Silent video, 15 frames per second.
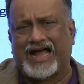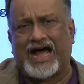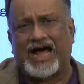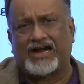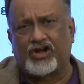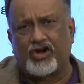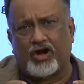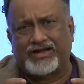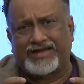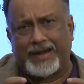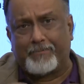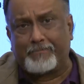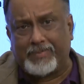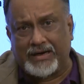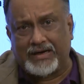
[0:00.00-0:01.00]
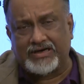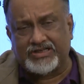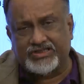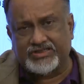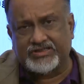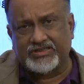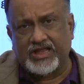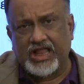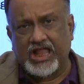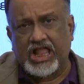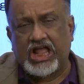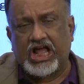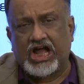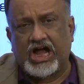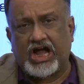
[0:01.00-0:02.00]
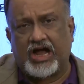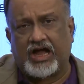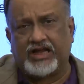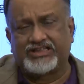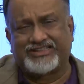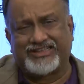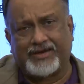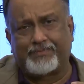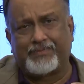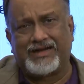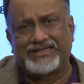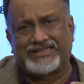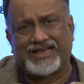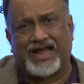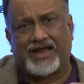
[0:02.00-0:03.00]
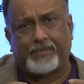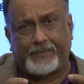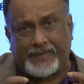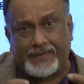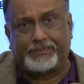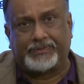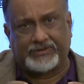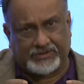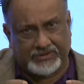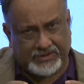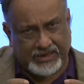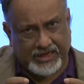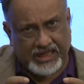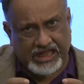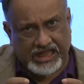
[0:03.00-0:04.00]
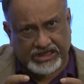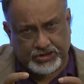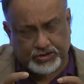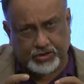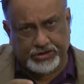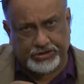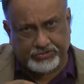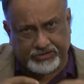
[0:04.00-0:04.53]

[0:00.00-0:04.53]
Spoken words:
are not numbers, segments are people. So, you